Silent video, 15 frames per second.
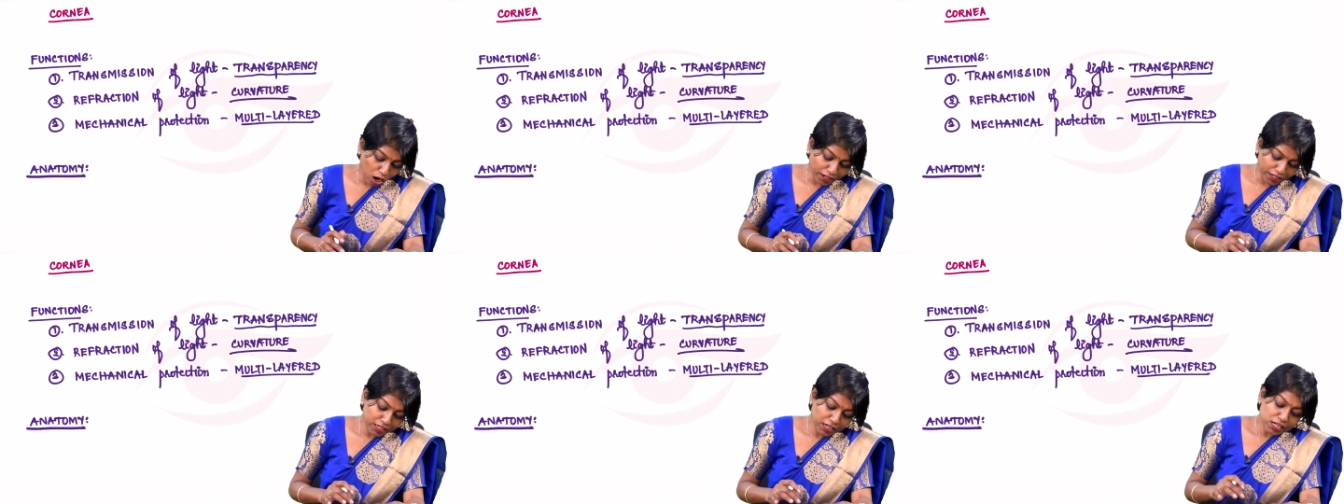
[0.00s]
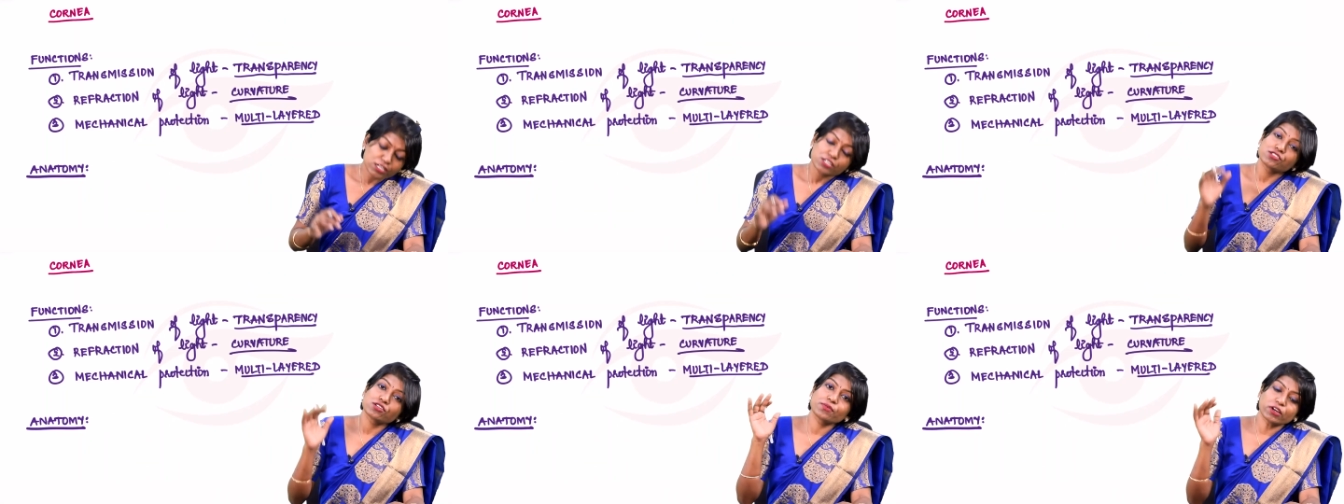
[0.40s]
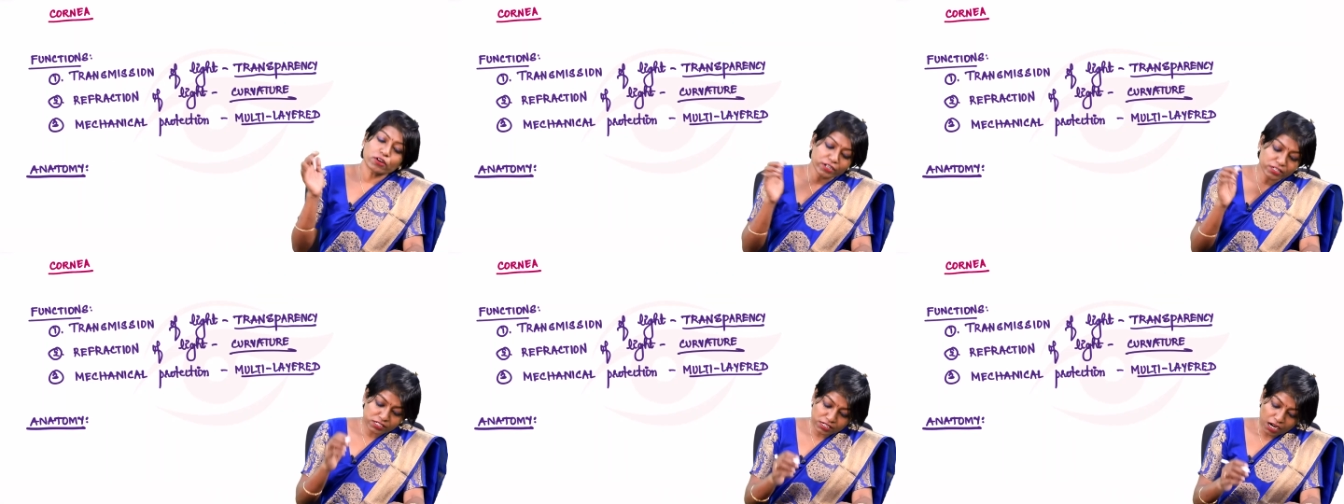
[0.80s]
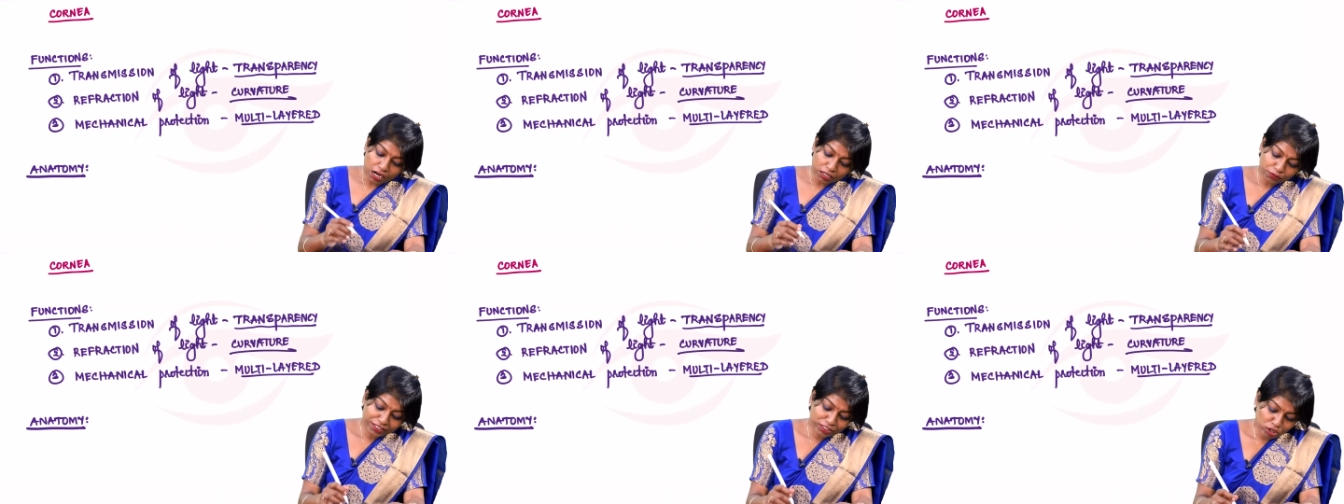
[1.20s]
all right. So we're going to
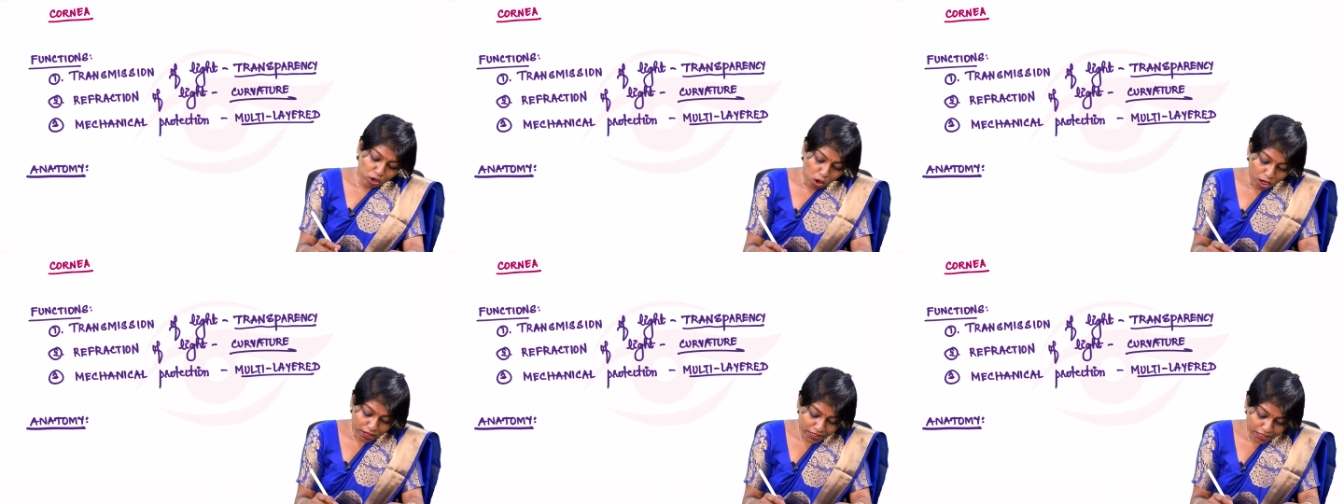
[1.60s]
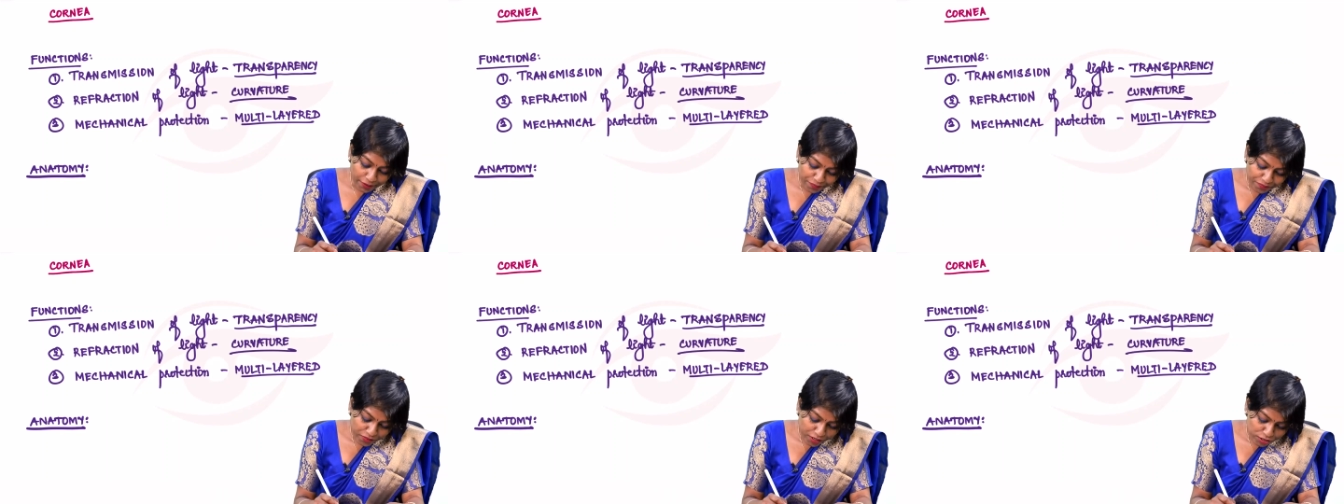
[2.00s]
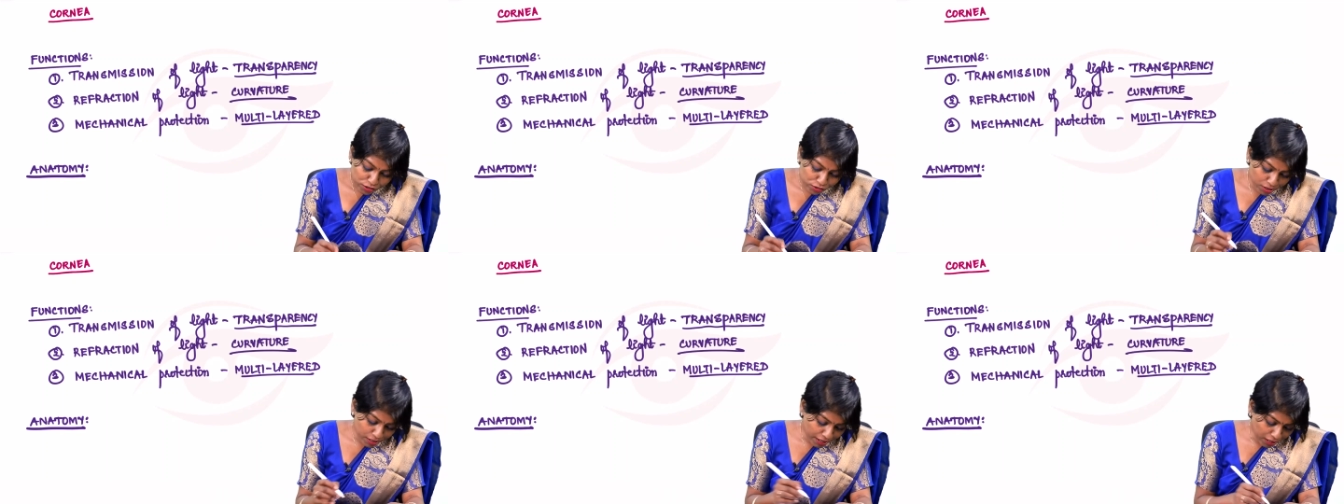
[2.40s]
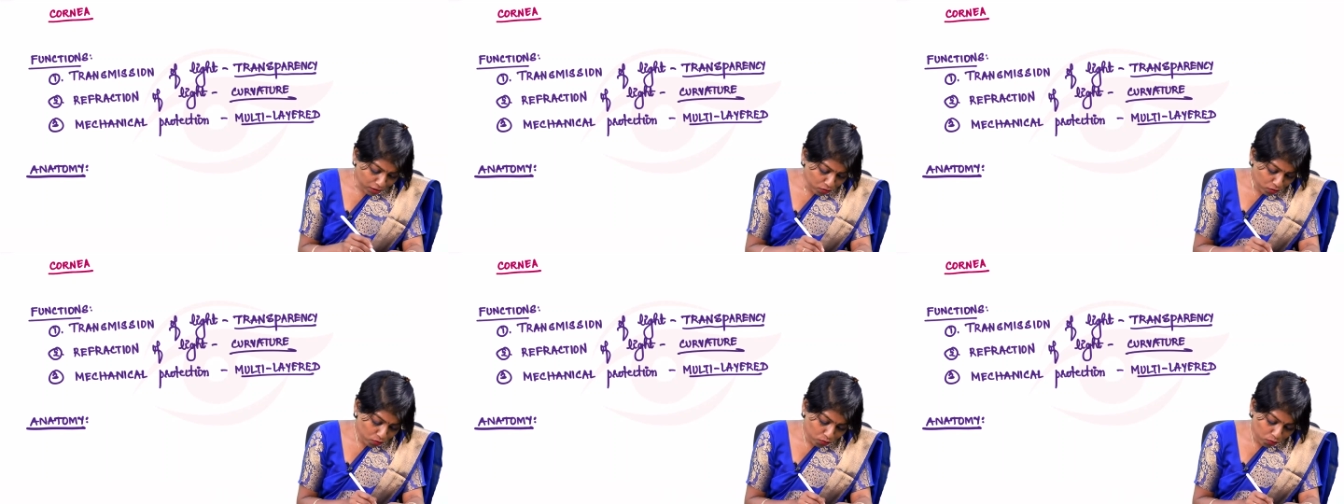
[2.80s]
start with cornea. So
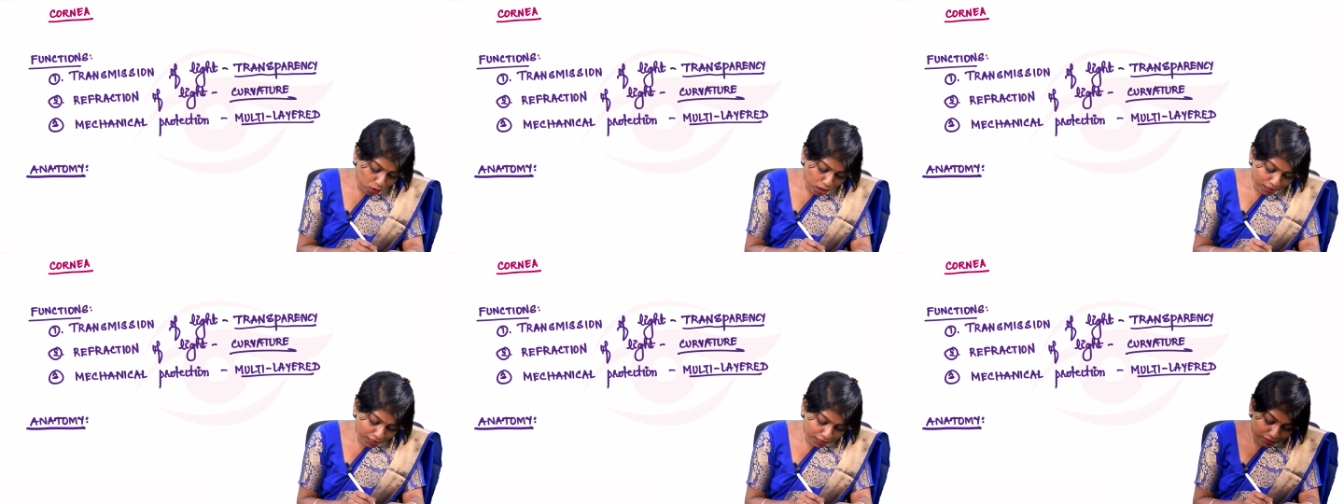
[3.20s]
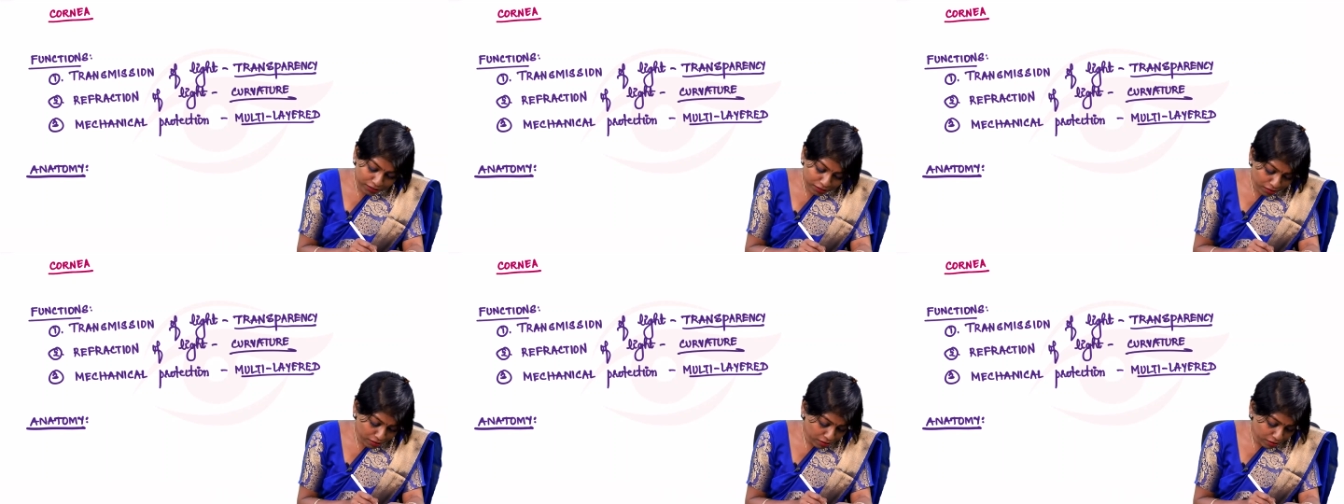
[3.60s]
now, what are the